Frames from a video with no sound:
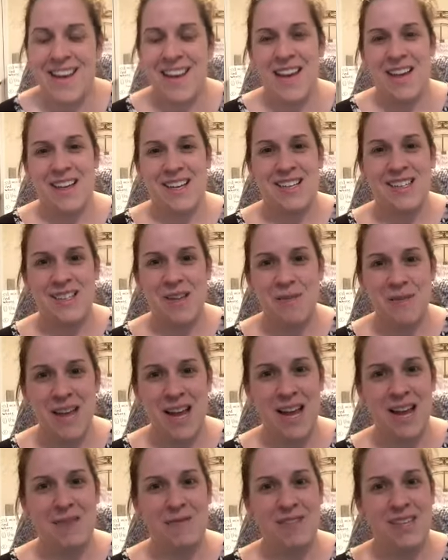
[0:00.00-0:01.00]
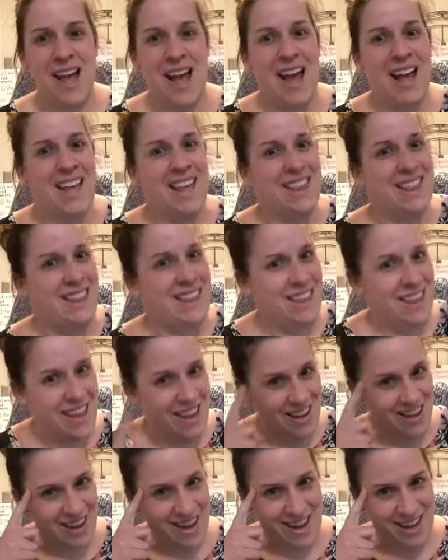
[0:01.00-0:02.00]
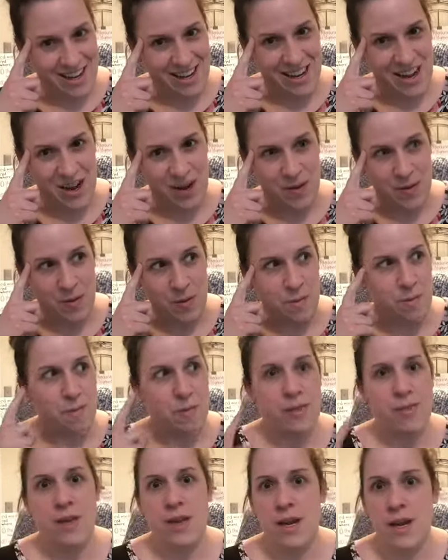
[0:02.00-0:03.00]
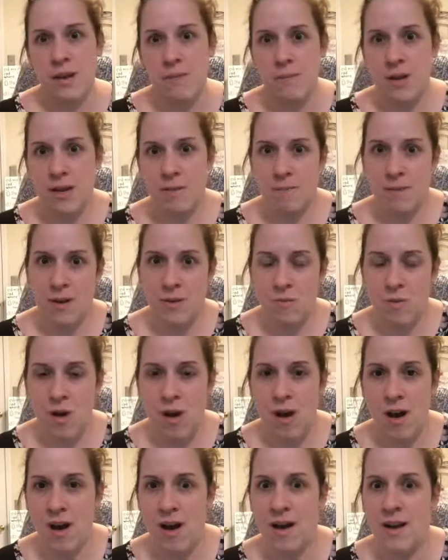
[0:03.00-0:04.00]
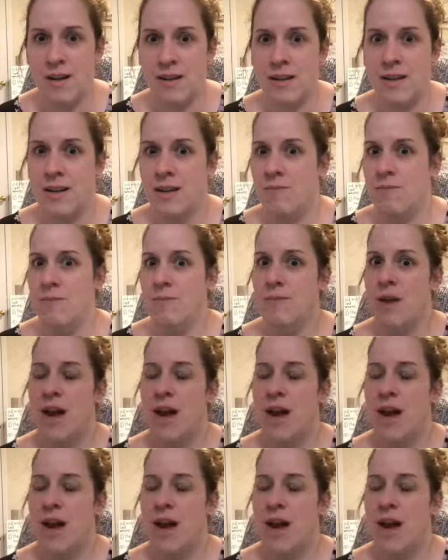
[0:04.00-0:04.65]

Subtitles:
Because sometimes I think I know, but then I might be wrong.